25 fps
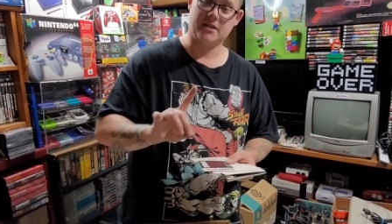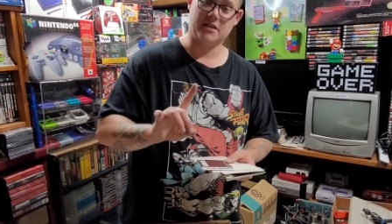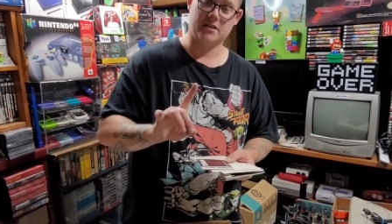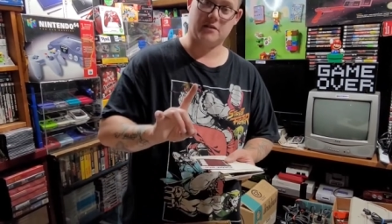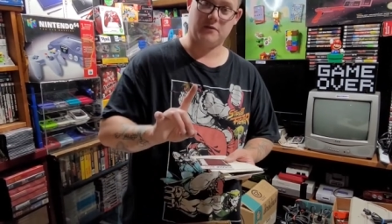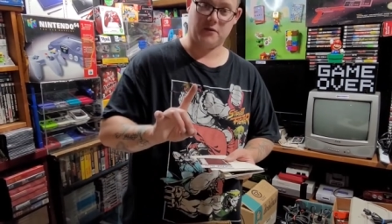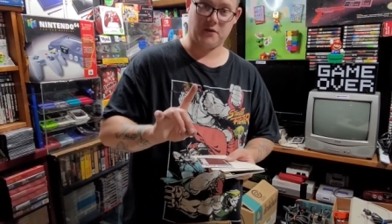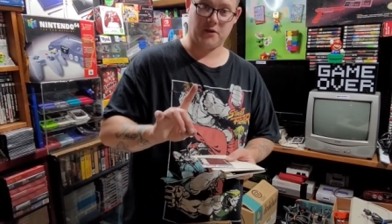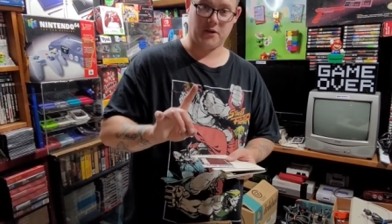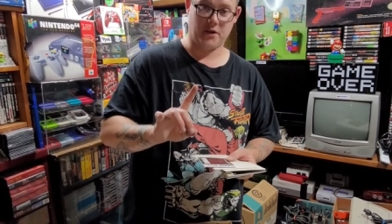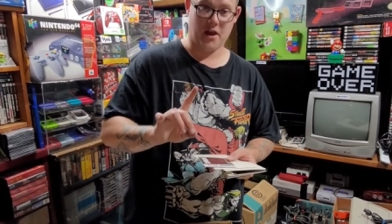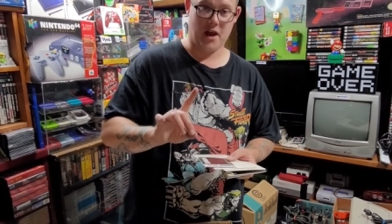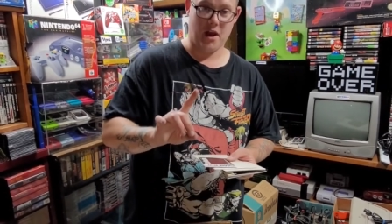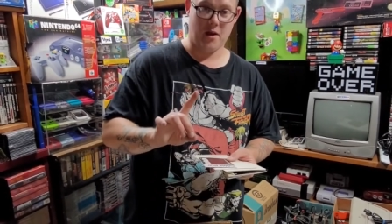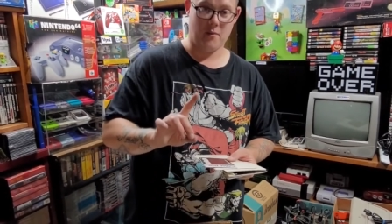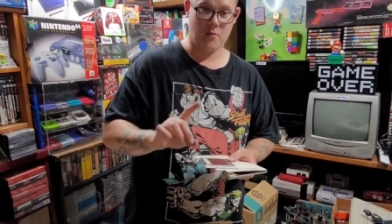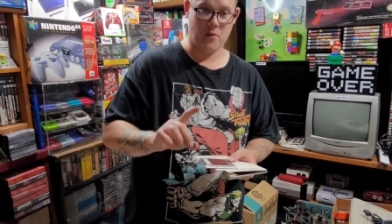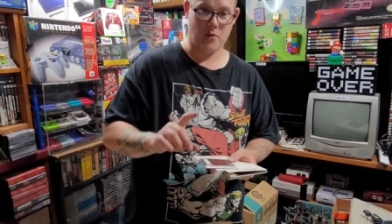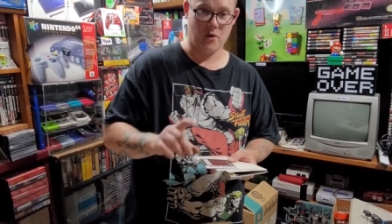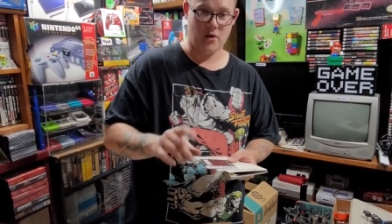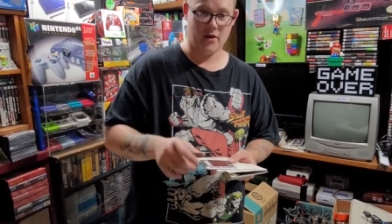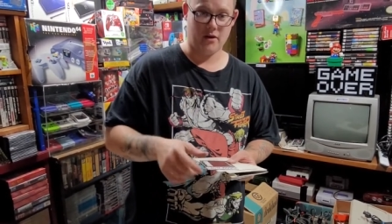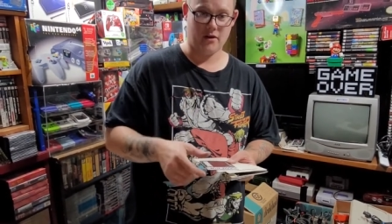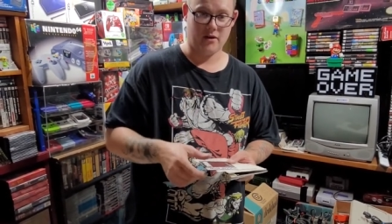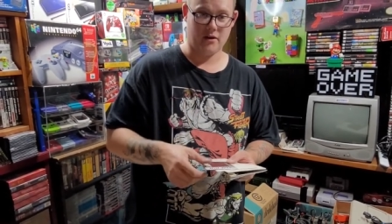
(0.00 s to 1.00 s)
is for the Game
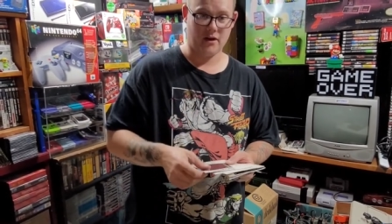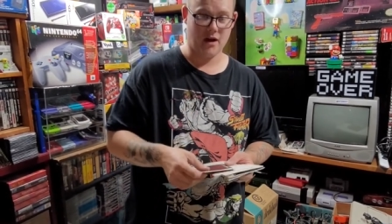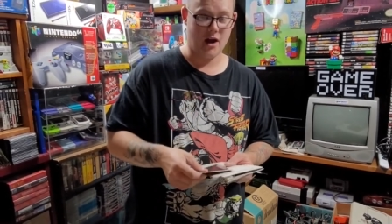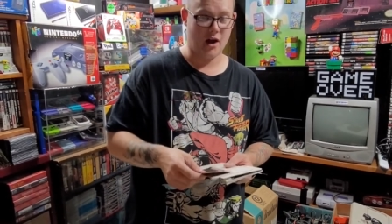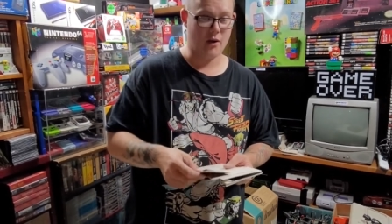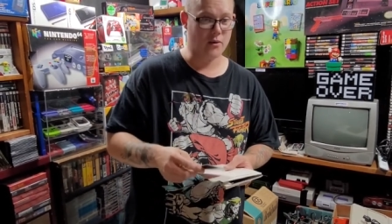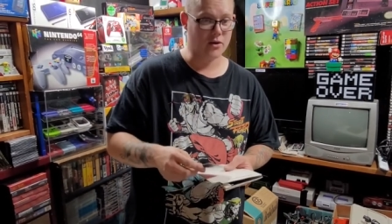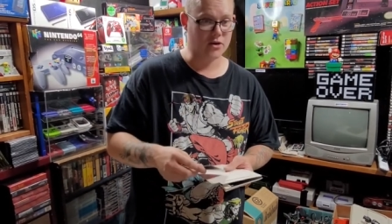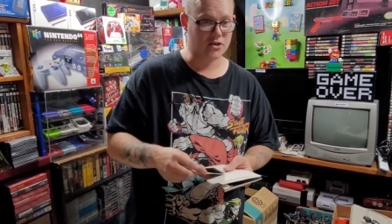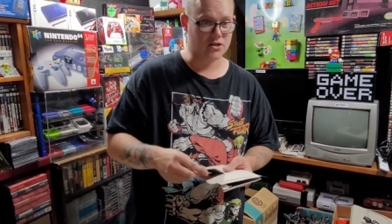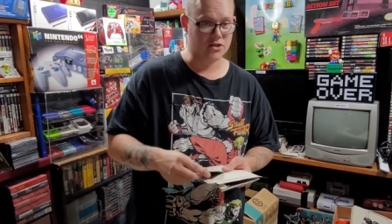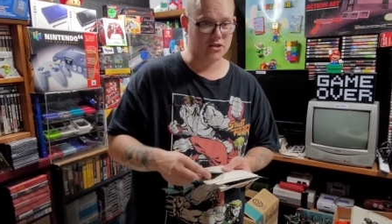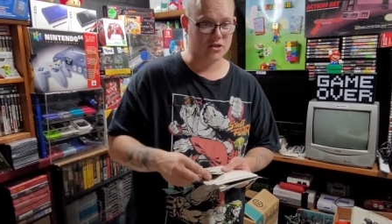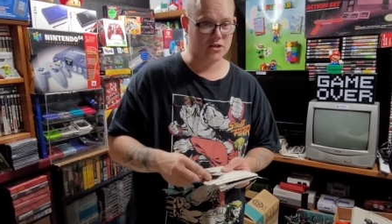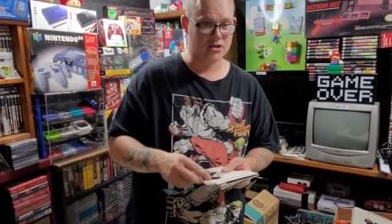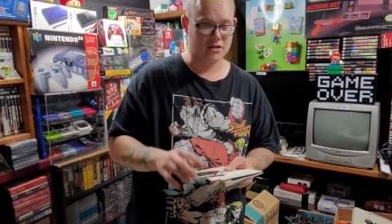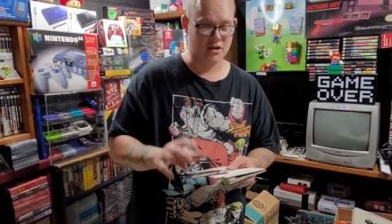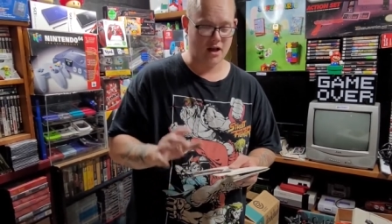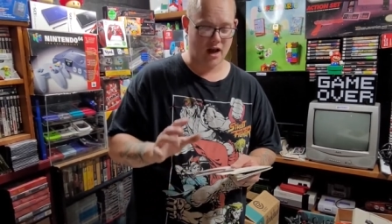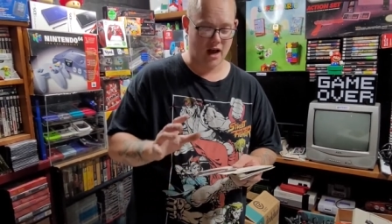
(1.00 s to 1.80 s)
Boy. Now I wish this,